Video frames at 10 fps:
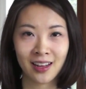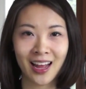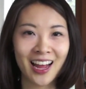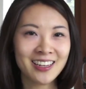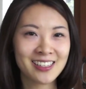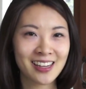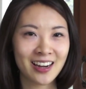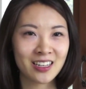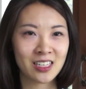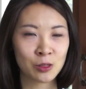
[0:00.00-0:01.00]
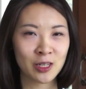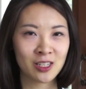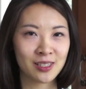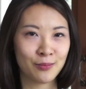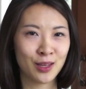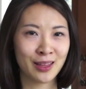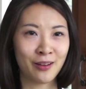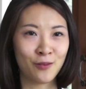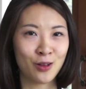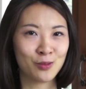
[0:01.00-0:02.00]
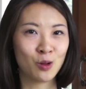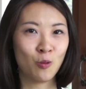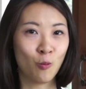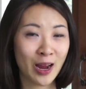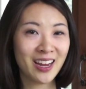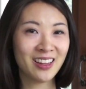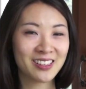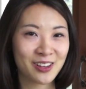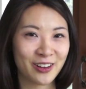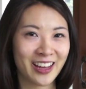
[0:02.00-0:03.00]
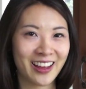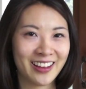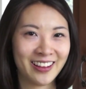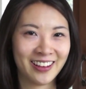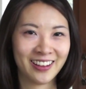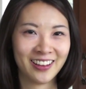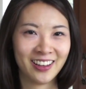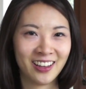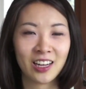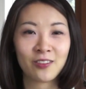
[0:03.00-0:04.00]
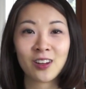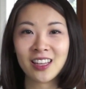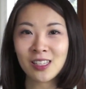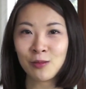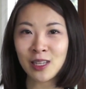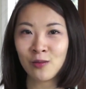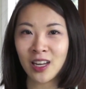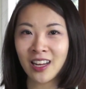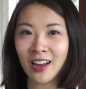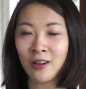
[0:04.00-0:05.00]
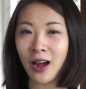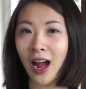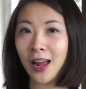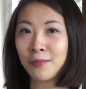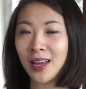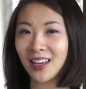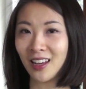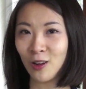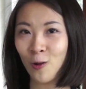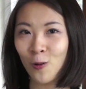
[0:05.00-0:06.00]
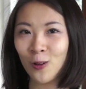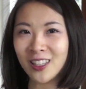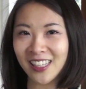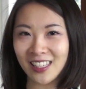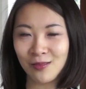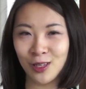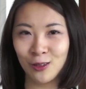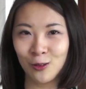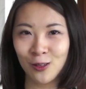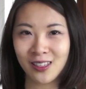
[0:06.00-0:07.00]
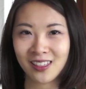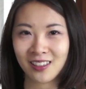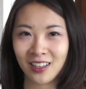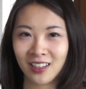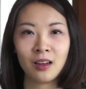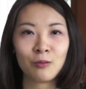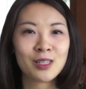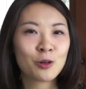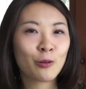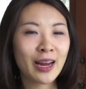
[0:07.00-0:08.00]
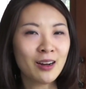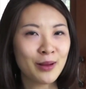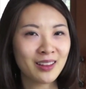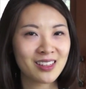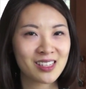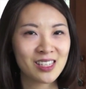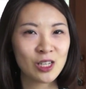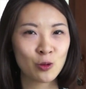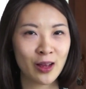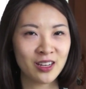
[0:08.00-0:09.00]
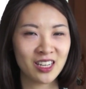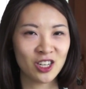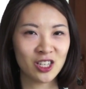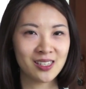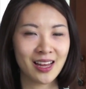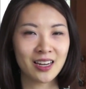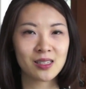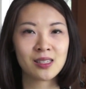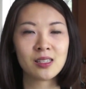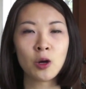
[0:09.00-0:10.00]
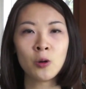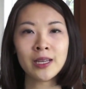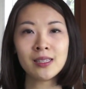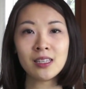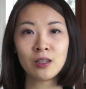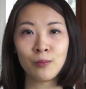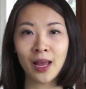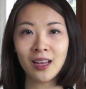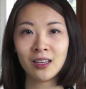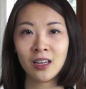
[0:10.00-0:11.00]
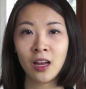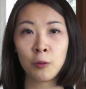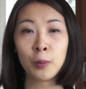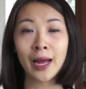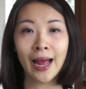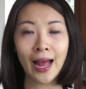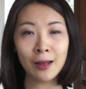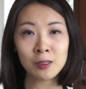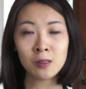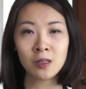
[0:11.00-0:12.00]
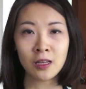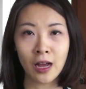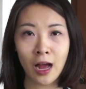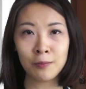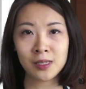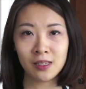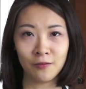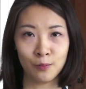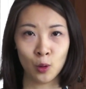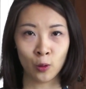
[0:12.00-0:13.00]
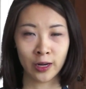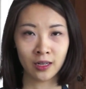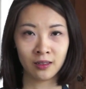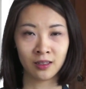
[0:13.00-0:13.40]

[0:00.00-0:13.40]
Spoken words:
I decided to switch to something that involves way less cooking. For this week's video, I'm making cold sesame noodles. What's great about this Sichuan dish is that it's so easy to make, but absolutely the opposite of boring.